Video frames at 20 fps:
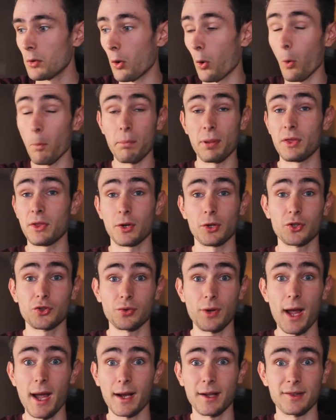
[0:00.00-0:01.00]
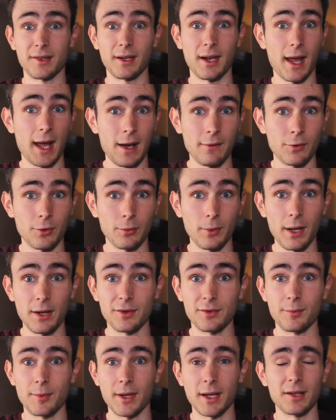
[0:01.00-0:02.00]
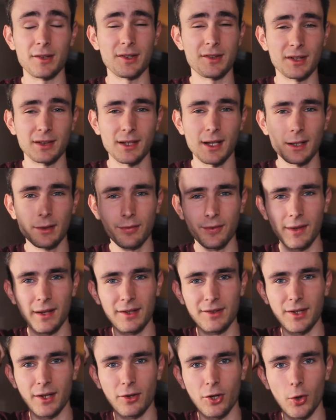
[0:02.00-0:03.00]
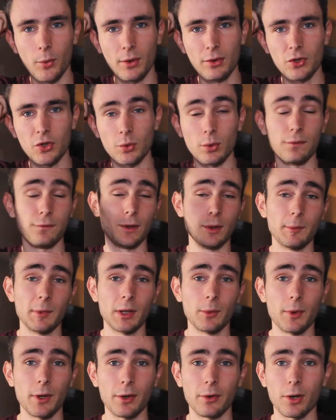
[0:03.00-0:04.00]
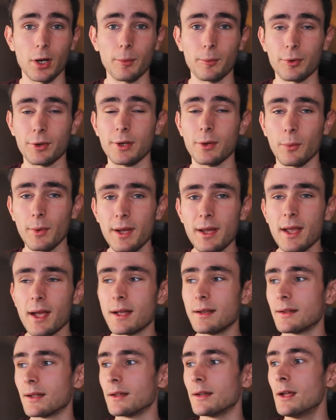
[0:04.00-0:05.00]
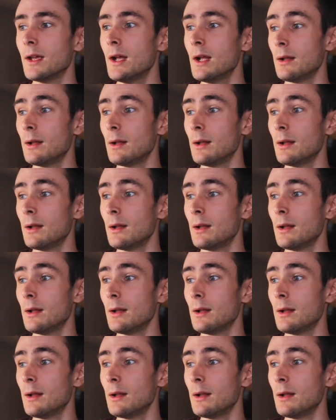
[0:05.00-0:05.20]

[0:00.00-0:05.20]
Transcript: open their tracks and have a race because it's a lot of things that go into a Formula One Grand Prix weekend and